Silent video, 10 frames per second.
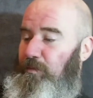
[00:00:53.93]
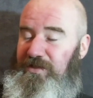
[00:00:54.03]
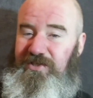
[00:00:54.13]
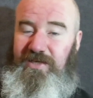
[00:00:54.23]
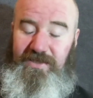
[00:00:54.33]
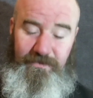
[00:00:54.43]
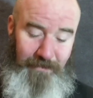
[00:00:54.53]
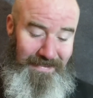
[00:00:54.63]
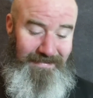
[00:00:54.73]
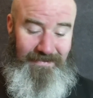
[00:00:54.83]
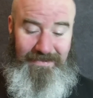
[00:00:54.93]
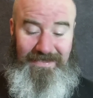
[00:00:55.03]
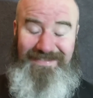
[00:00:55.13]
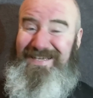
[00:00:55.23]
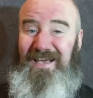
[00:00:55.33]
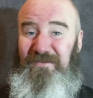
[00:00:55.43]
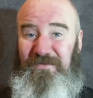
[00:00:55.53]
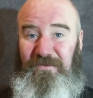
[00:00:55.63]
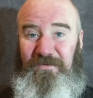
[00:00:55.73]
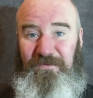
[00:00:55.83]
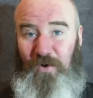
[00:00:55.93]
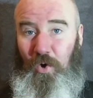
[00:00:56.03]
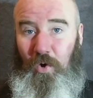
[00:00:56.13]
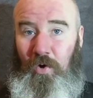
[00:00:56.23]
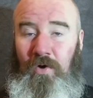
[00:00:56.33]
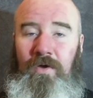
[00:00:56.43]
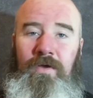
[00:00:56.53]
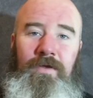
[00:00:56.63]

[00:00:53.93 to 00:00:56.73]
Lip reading: which is basically a set of four.